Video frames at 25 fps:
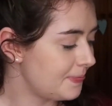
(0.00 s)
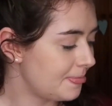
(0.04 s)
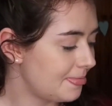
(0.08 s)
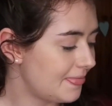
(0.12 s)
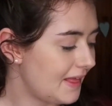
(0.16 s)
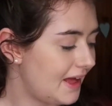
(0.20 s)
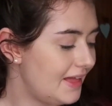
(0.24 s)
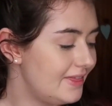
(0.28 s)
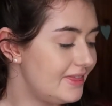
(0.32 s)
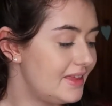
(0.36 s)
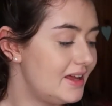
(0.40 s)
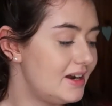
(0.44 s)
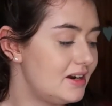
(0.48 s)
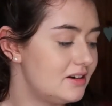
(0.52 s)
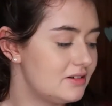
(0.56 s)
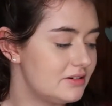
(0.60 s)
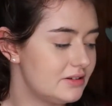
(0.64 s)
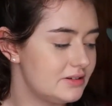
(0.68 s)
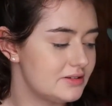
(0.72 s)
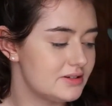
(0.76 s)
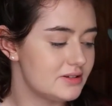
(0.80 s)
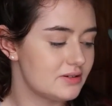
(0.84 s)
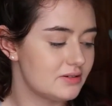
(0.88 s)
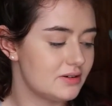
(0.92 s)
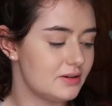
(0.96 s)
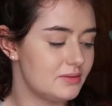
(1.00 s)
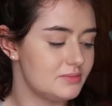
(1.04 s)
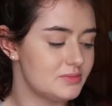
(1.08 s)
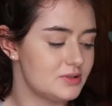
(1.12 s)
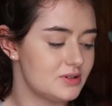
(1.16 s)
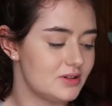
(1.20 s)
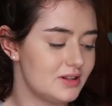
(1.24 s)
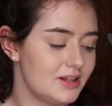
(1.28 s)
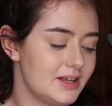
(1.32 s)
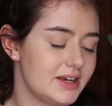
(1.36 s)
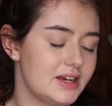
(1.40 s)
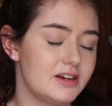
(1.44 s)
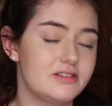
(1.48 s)
And then it also comes with
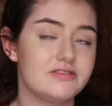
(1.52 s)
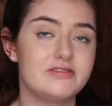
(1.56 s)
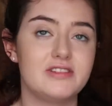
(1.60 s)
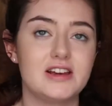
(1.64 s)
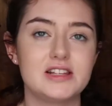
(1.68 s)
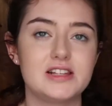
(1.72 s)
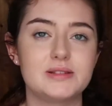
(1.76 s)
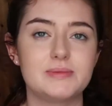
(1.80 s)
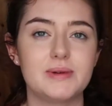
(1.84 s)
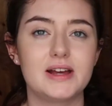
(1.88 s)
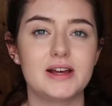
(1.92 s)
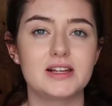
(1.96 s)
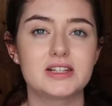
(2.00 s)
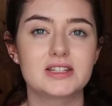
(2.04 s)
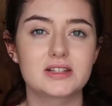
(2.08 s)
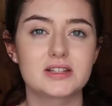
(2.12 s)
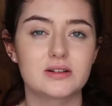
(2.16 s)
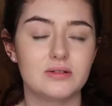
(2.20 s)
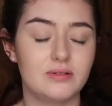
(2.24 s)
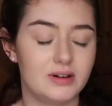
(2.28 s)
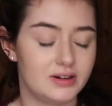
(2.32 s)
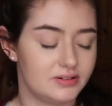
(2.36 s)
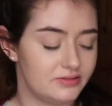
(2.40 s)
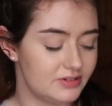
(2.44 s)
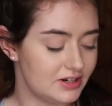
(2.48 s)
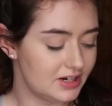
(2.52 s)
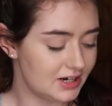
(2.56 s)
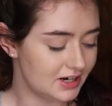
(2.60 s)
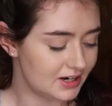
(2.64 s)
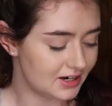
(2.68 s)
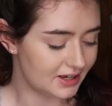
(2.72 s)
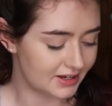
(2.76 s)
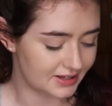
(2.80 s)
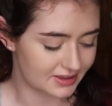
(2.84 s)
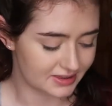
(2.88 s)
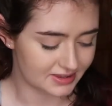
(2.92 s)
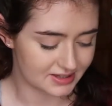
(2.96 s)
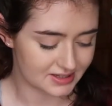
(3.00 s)
like a face mask, so I really
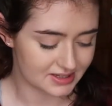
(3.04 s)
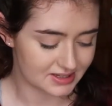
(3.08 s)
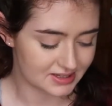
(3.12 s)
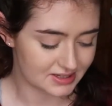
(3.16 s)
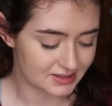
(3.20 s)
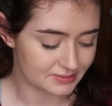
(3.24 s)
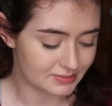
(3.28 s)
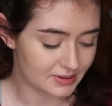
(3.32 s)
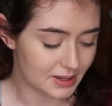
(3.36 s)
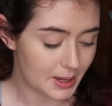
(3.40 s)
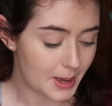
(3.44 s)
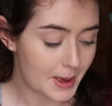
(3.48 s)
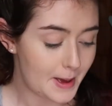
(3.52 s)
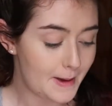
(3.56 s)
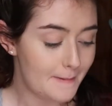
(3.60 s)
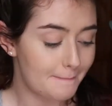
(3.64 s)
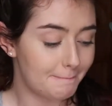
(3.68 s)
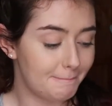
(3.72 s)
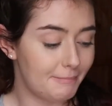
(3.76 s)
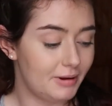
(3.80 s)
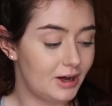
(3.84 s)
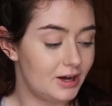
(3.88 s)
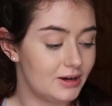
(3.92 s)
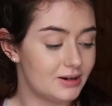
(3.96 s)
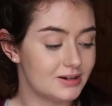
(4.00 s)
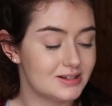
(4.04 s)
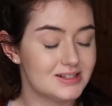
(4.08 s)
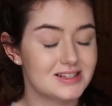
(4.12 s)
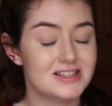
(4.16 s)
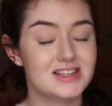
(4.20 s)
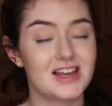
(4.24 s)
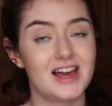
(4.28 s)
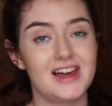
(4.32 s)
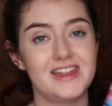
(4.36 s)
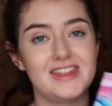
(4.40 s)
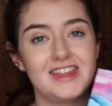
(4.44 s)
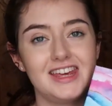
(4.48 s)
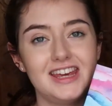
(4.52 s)
like this box,
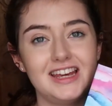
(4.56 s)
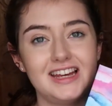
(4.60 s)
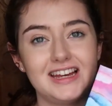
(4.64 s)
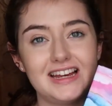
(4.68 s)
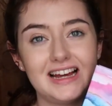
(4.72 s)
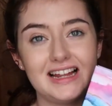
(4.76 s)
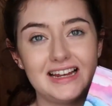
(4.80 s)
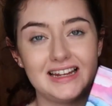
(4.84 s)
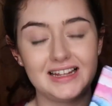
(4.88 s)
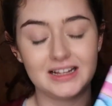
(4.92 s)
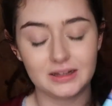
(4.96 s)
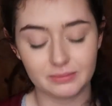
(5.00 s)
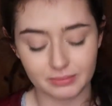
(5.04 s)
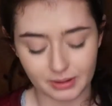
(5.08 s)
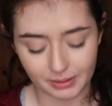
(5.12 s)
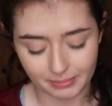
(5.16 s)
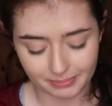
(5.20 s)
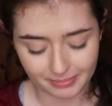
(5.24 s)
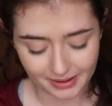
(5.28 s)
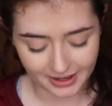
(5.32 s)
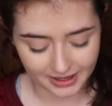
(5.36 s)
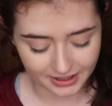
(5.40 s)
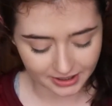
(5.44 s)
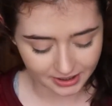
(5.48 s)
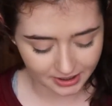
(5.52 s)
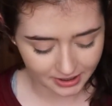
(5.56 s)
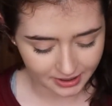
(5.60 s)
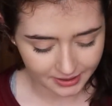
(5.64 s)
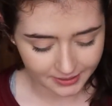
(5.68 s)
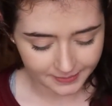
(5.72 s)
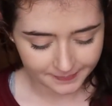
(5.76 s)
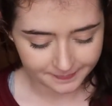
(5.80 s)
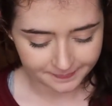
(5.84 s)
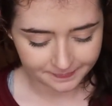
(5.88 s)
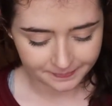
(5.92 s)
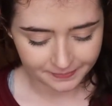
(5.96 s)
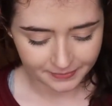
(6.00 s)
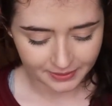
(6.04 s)
I think, a little bit better.
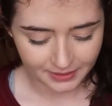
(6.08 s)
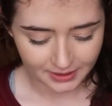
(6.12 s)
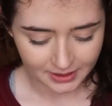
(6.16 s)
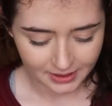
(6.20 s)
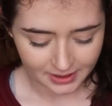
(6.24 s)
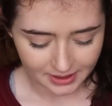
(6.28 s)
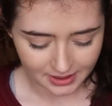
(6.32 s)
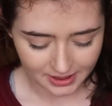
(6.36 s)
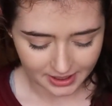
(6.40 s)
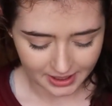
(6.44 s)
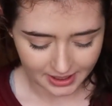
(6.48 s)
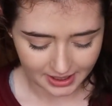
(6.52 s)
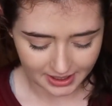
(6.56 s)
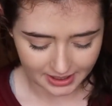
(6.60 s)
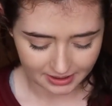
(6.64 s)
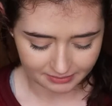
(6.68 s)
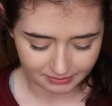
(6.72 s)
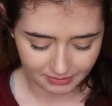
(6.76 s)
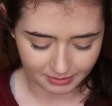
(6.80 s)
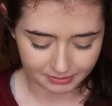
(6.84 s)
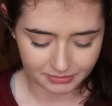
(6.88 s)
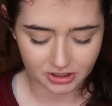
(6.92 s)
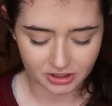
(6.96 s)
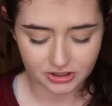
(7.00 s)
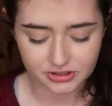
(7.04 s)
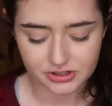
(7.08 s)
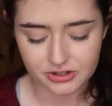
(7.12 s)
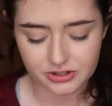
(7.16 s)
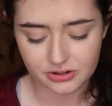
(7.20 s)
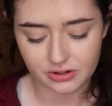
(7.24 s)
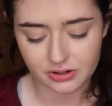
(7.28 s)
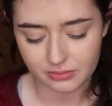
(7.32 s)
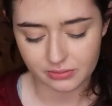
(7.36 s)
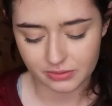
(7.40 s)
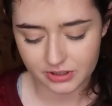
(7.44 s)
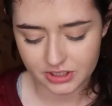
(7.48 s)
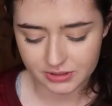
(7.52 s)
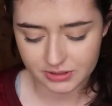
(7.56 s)
I'm not sure
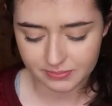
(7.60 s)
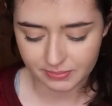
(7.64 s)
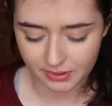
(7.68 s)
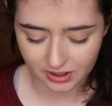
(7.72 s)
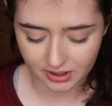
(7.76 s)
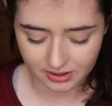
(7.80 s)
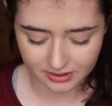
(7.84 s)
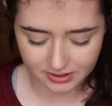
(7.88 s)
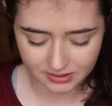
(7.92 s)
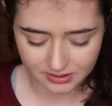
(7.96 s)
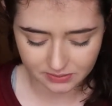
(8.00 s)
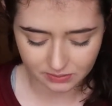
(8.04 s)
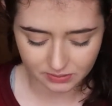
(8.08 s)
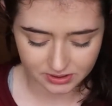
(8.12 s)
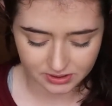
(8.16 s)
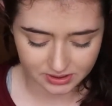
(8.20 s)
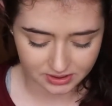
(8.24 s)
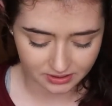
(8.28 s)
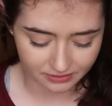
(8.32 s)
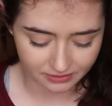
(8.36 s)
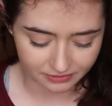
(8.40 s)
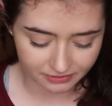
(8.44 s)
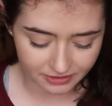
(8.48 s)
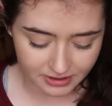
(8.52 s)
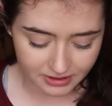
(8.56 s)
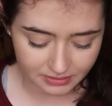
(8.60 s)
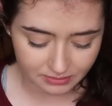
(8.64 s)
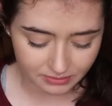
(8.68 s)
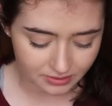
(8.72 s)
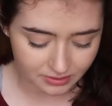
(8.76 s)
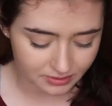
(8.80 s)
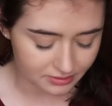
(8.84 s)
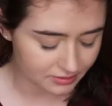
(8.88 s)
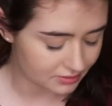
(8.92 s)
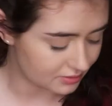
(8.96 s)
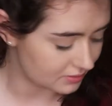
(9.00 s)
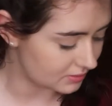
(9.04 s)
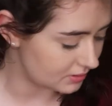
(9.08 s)
which box was the free
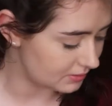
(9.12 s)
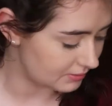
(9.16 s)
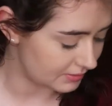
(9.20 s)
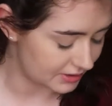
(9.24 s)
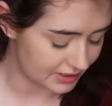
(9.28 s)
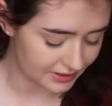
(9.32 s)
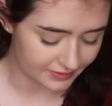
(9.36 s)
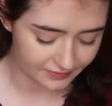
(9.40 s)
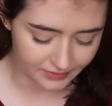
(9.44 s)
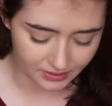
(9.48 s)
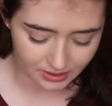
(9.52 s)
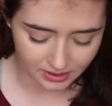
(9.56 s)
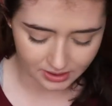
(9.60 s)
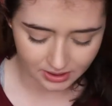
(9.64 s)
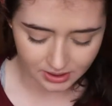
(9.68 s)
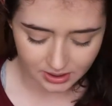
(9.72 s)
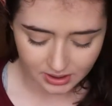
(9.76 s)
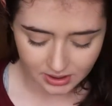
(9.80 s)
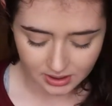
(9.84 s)
one or whatever,